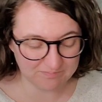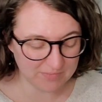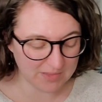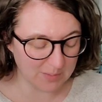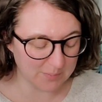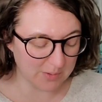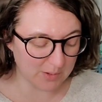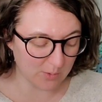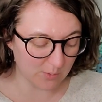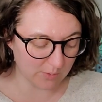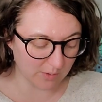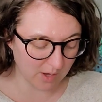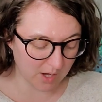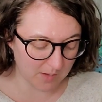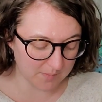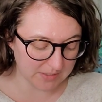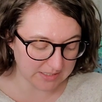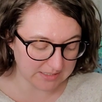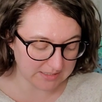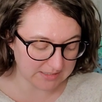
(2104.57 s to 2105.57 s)
Let me know in the
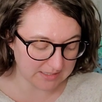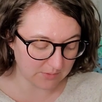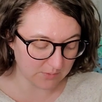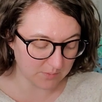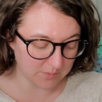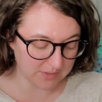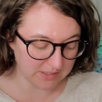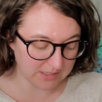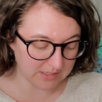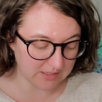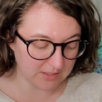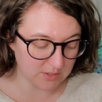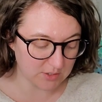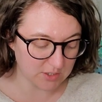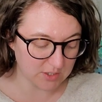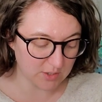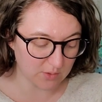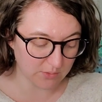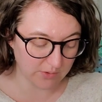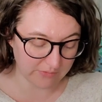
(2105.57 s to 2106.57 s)
comments. That would be
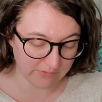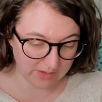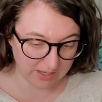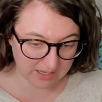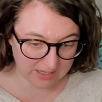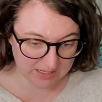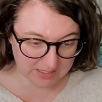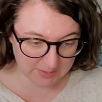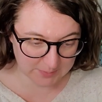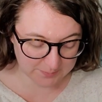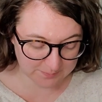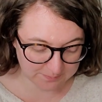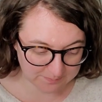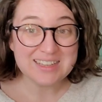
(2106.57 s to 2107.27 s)
terrific.